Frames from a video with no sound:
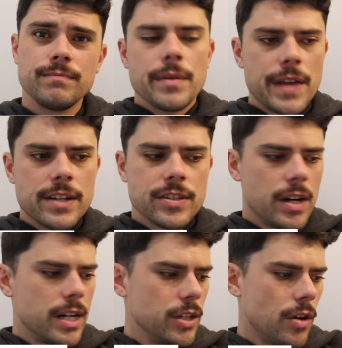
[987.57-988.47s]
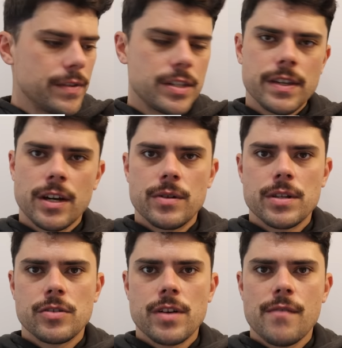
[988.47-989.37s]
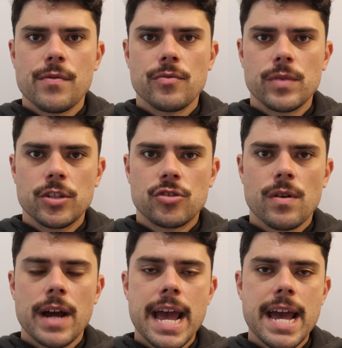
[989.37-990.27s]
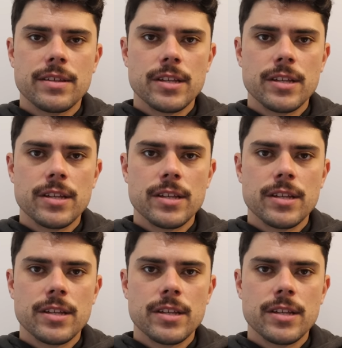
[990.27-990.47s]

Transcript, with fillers: But that aside, obviously they go into the draft with a really strong hand,